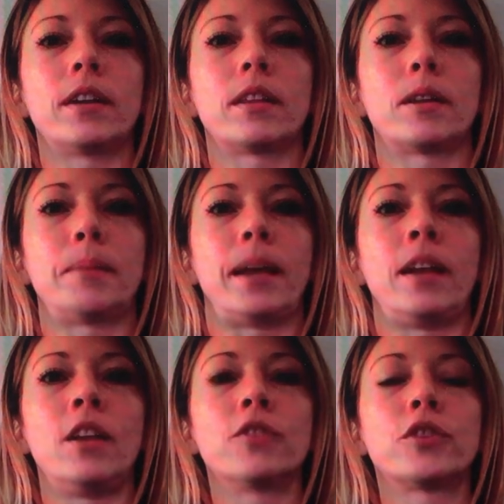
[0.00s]
a little bit.
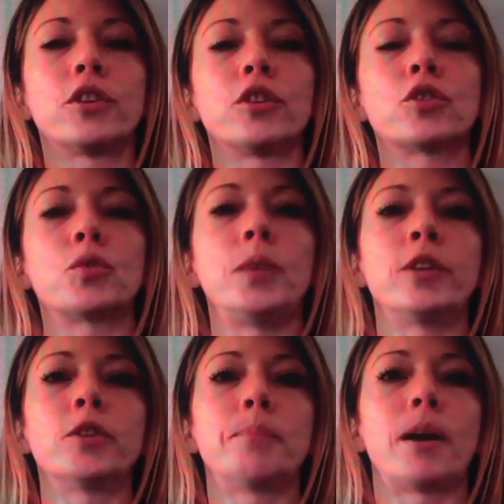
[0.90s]
So you're going to
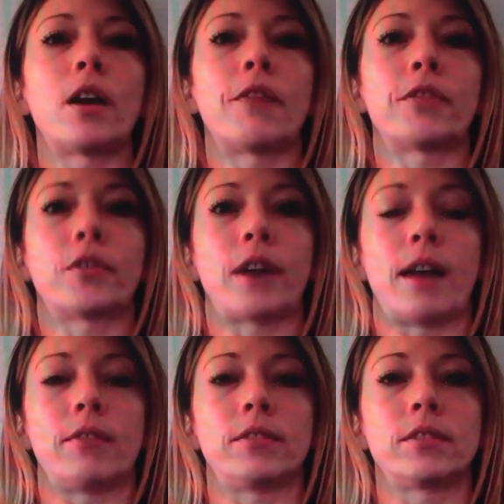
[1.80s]
squeeze your butt off the
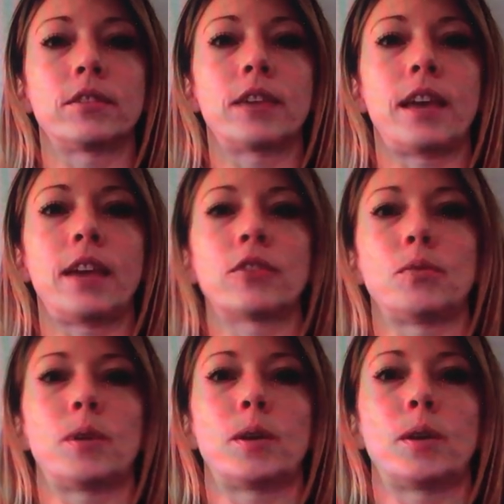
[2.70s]
ground, okay? So you
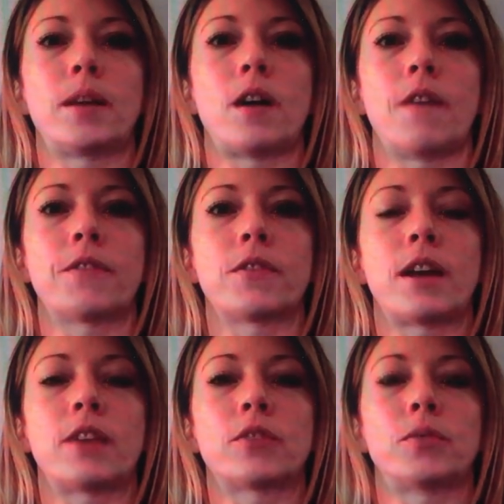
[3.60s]
want your butt off the
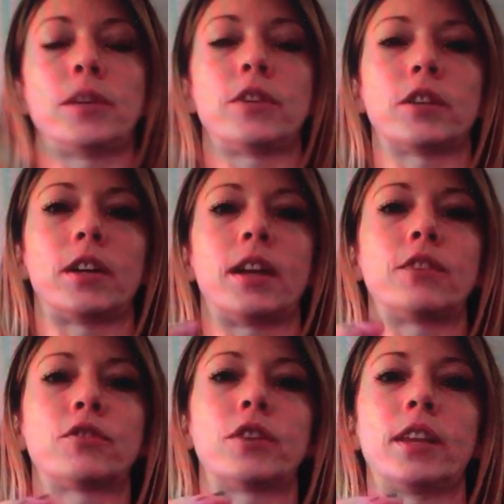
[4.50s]
ground, squeeze, you're in a
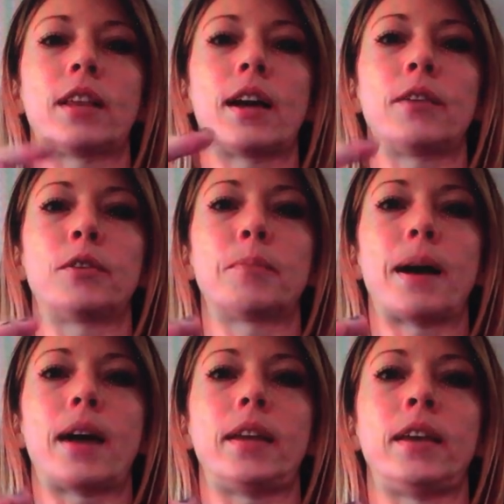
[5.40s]
nice straight line with your
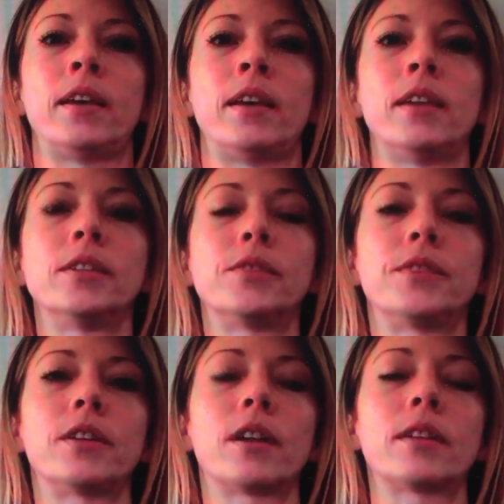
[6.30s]
body.
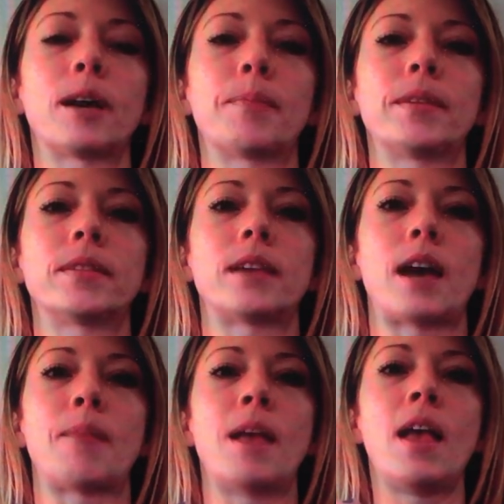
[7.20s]
Feet are on top of the
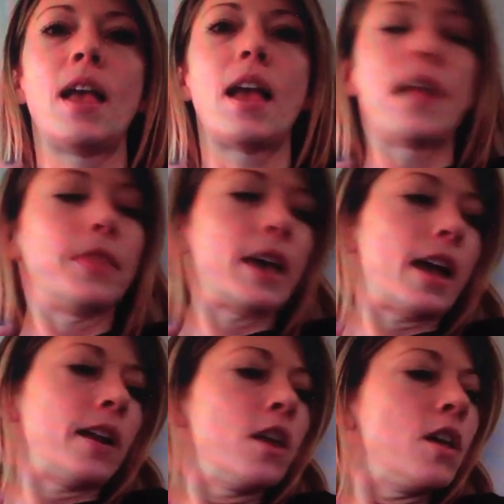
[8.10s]
step. And
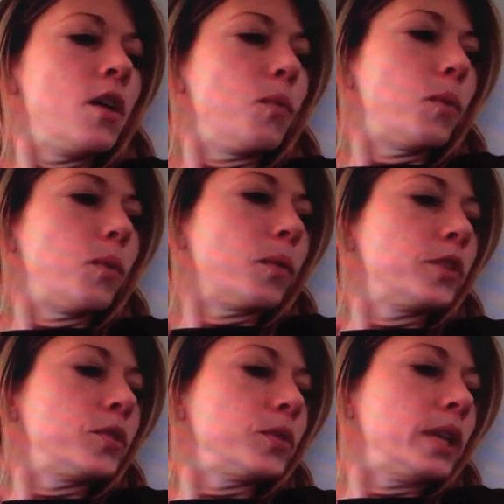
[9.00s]
then what we're
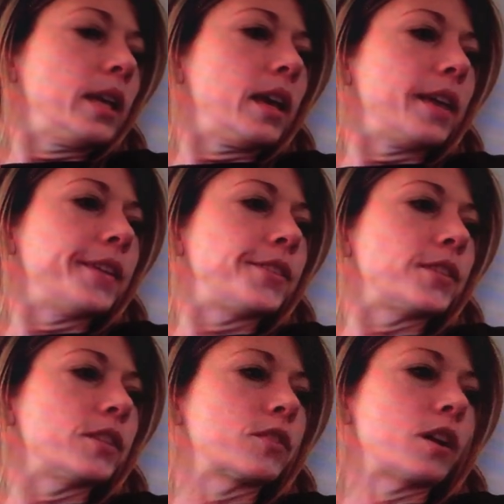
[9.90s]
doing is,
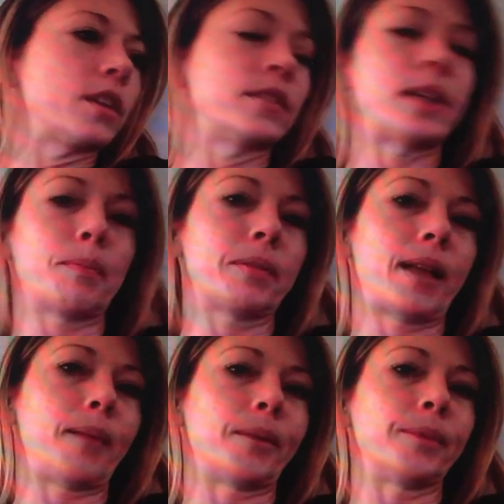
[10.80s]
it's called a step
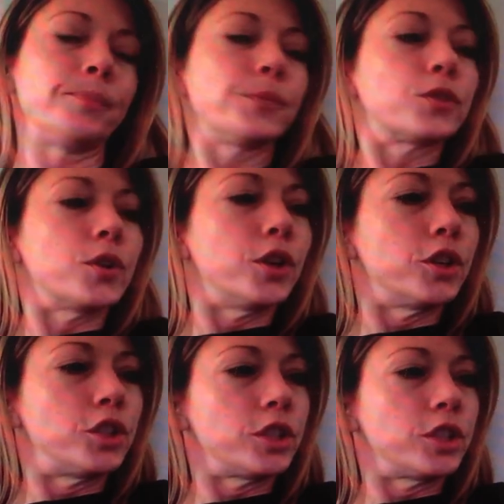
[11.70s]
climber. So you're
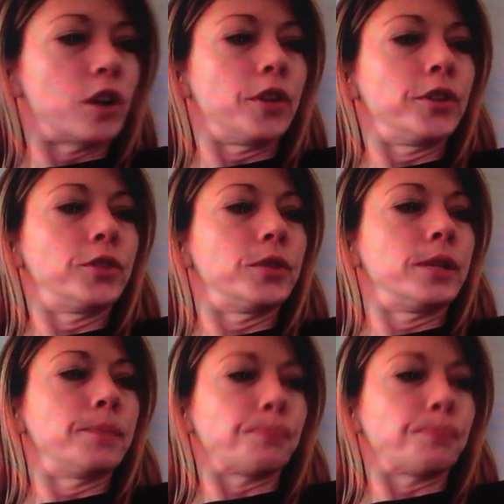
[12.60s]
just, all you're doing